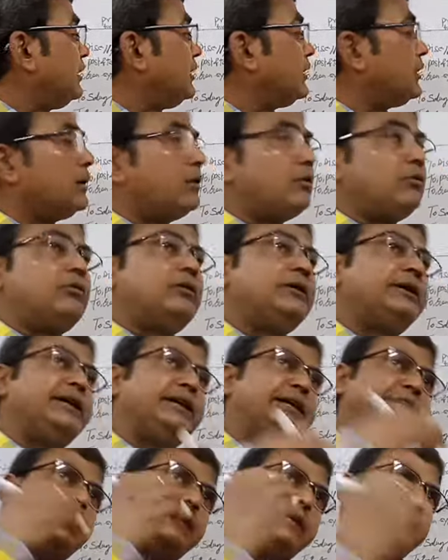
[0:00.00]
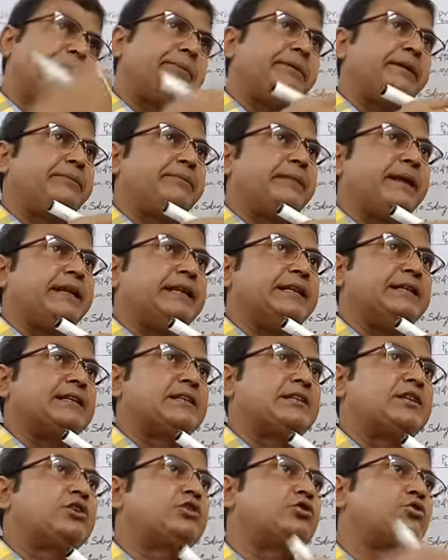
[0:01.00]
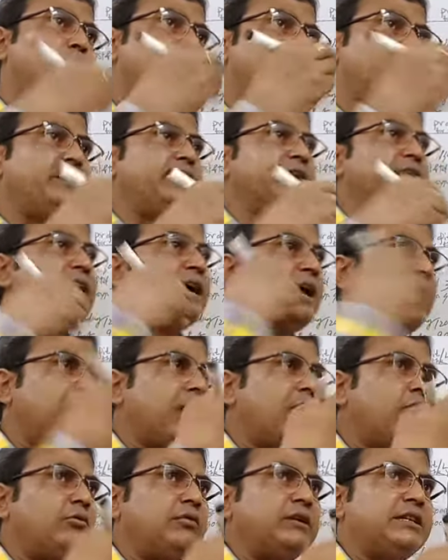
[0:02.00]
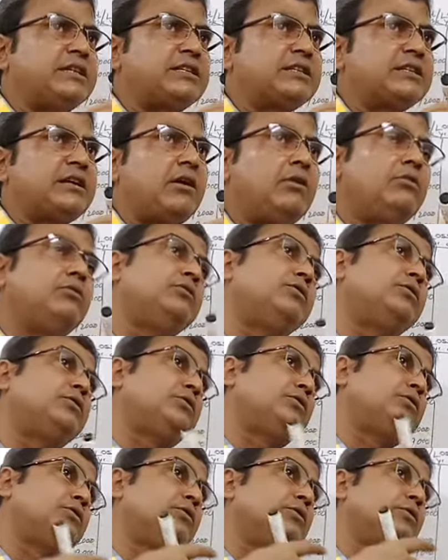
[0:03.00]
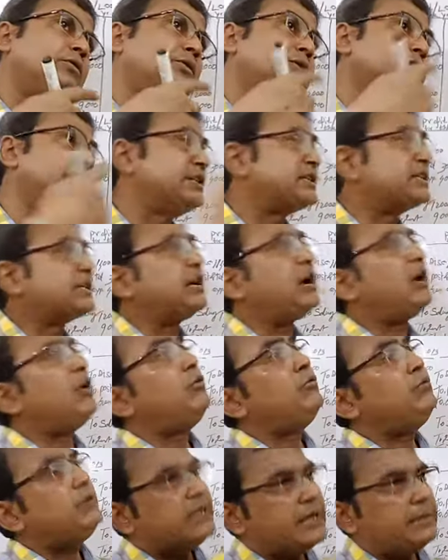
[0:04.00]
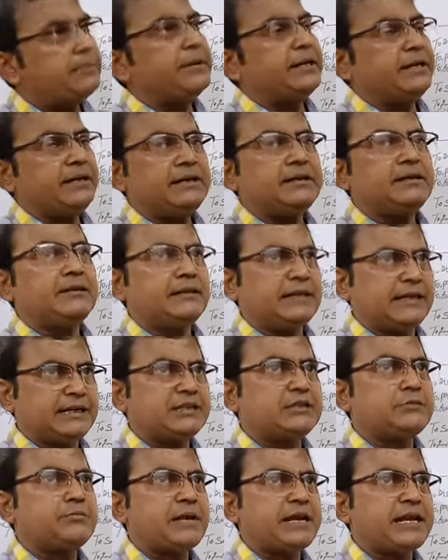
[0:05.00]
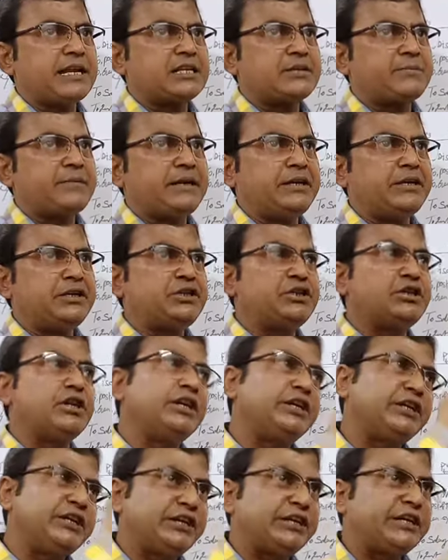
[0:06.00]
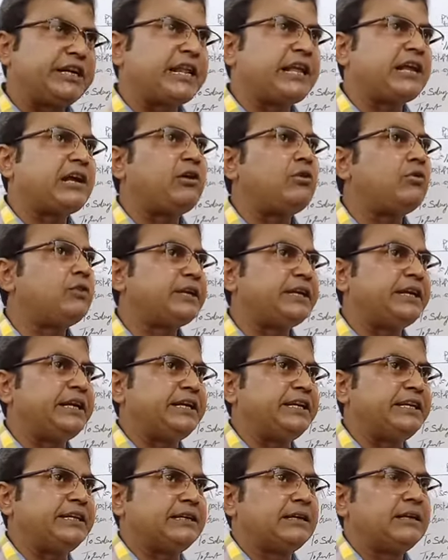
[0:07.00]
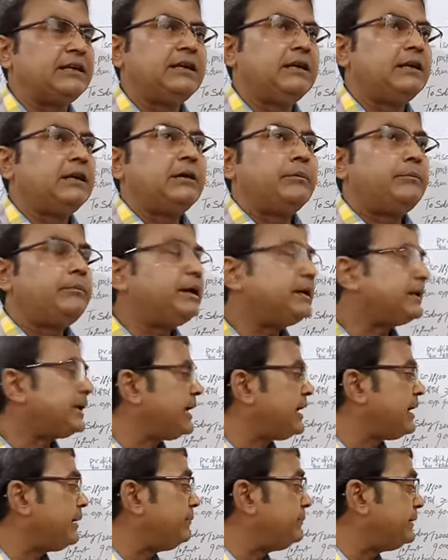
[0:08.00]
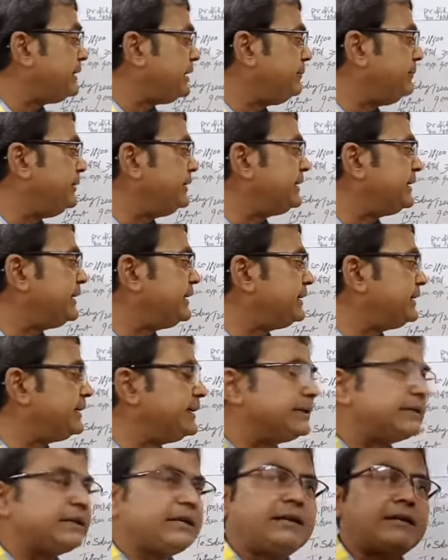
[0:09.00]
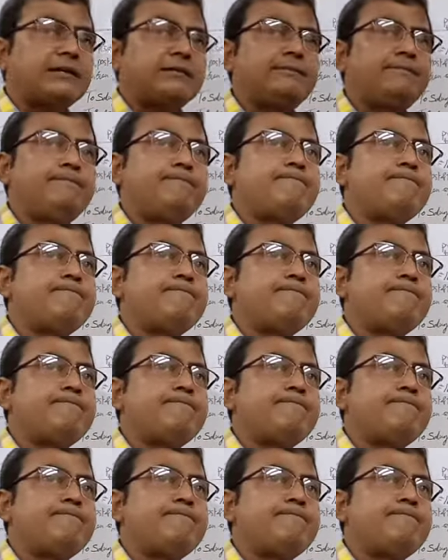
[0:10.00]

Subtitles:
Now, debtor debit balance. So, when he allowed discount debit, that is my expenditure, debtor account credit. But I have debited debtor.